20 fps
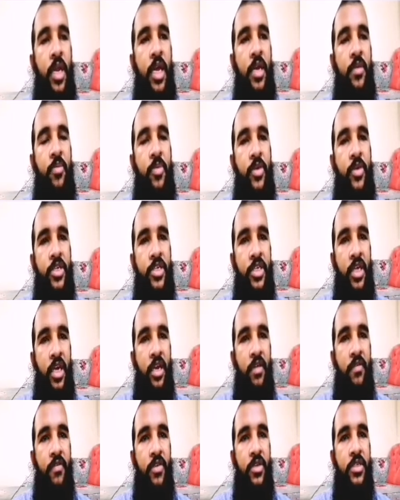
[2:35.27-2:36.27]
pressure
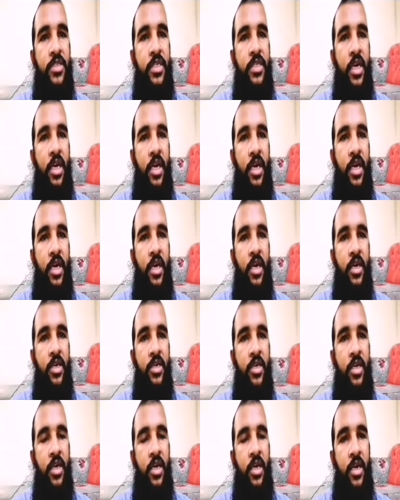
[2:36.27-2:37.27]
levels are
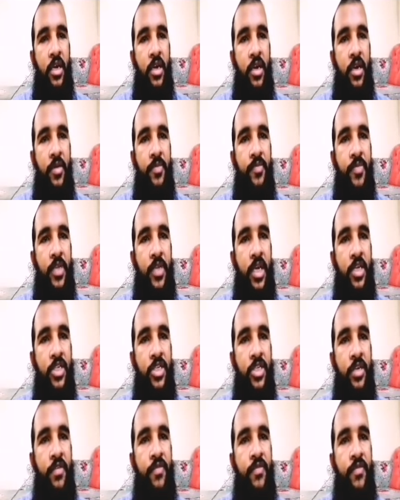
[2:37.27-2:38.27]

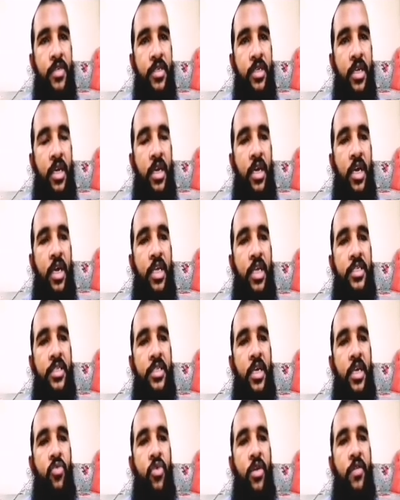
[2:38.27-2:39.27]
achieved less
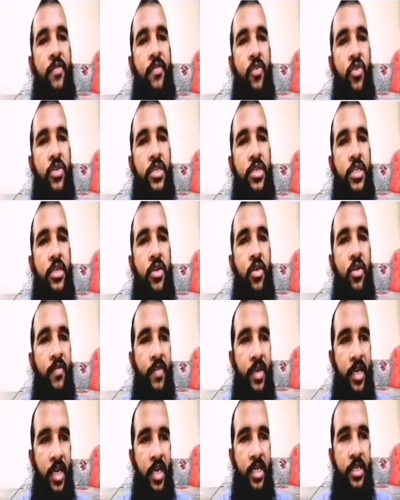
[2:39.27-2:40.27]
than
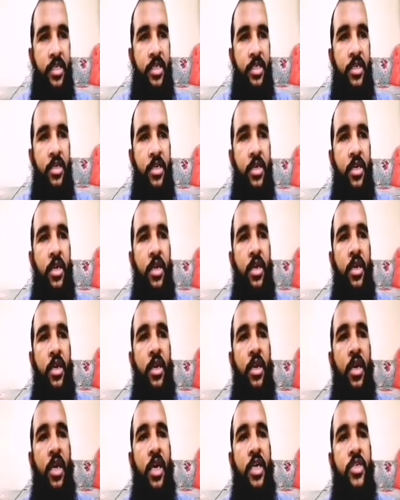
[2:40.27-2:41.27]
140/90.
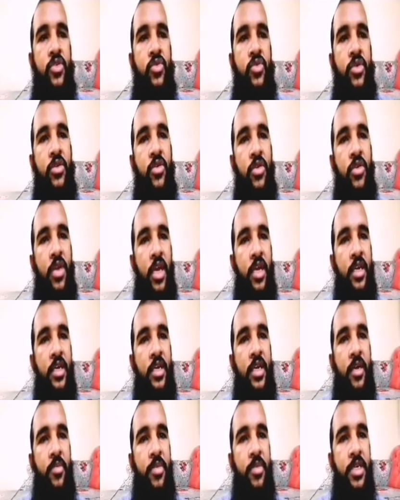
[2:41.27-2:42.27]
As we know, like
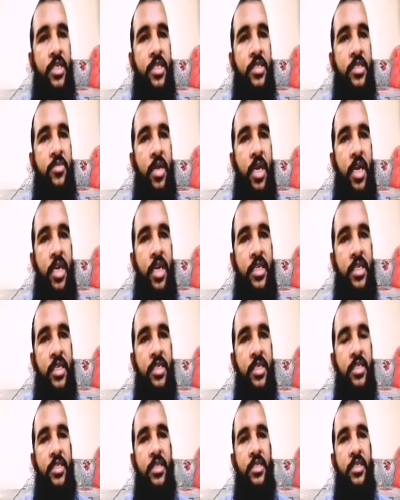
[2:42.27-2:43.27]
diabetes
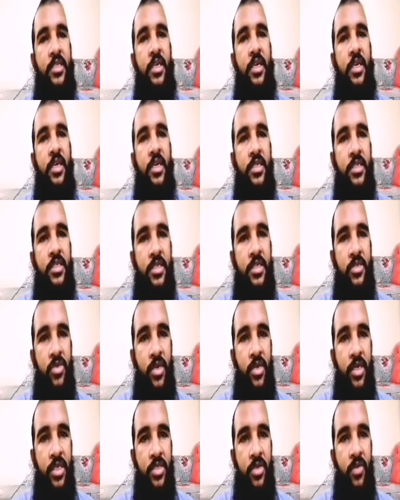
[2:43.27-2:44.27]
mellitus, increases your
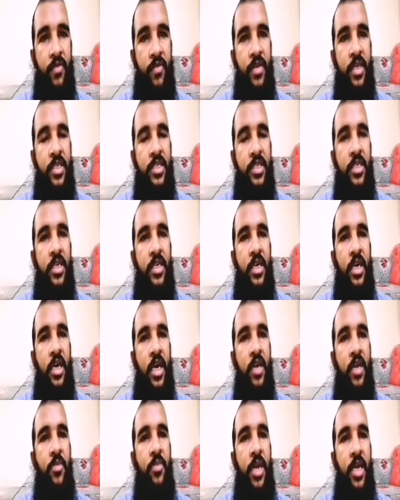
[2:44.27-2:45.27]
risk of getting
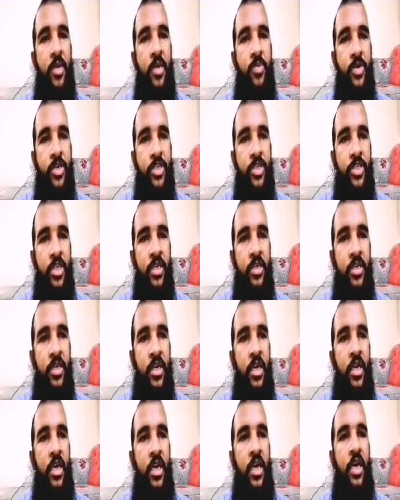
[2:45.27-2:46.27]
high blood pressure,
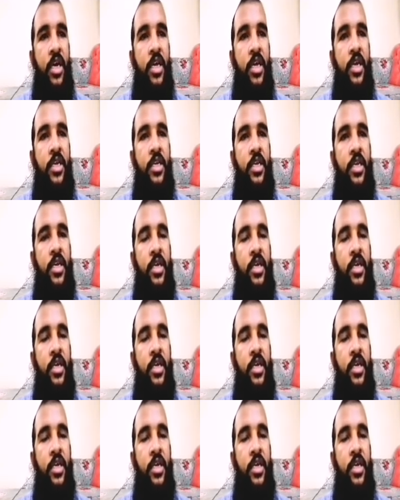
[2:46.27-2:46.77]
and